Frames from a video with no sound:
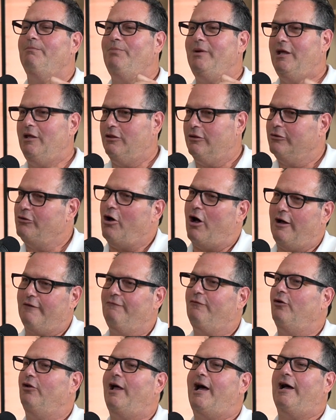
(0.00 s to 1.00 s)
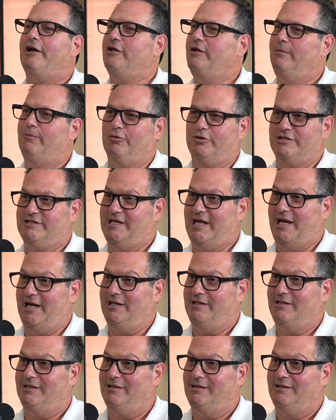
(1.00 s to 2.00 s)
Be thoughtful how you
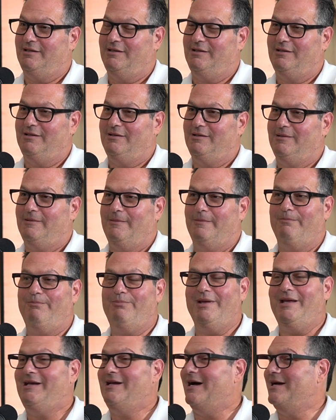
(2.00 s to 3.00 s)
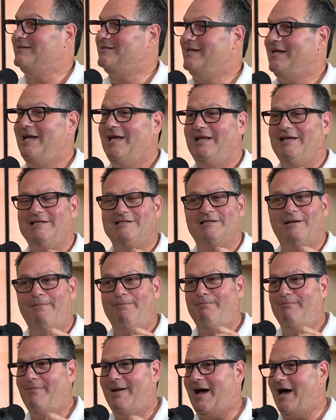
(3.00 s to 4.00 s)
proceed, because it is a
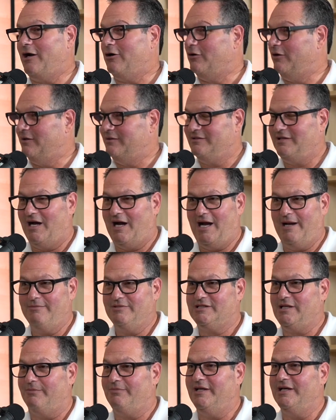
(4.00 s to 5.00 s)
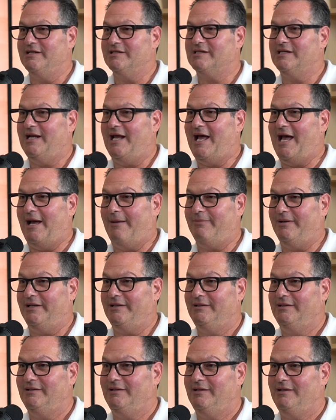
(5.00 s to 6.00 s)
matter of time something's going to
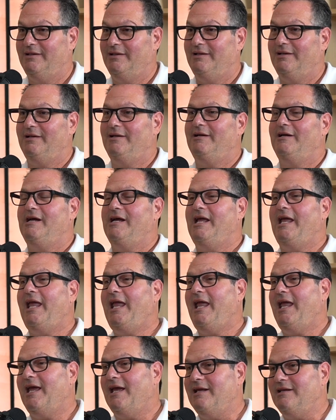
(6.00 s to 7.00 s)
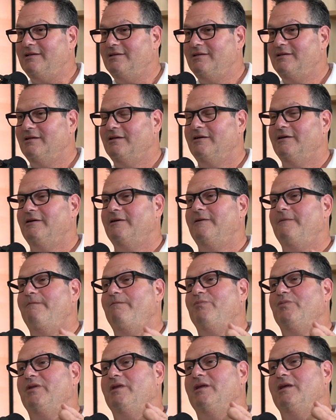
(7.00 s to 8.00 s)
happen. And
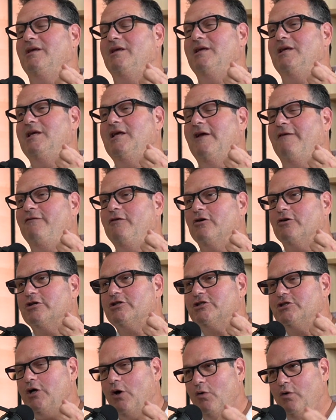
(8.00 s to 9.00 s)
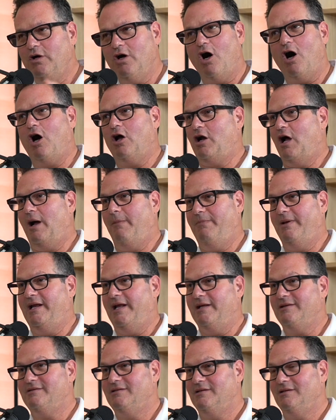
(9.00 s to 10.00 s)
if you're so caught up in
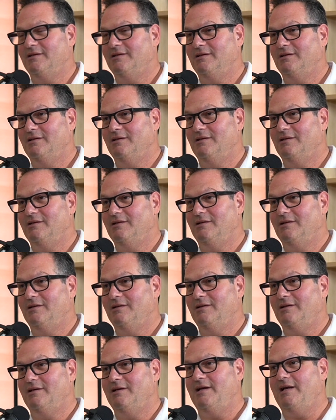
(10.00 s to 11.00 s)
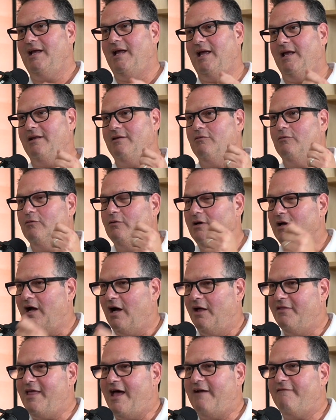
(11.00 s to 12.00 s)
it and
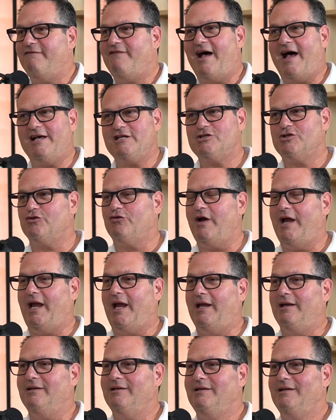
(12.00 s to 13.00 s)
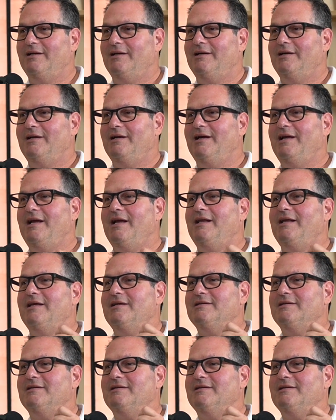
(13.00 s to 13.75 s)
on that fast train, it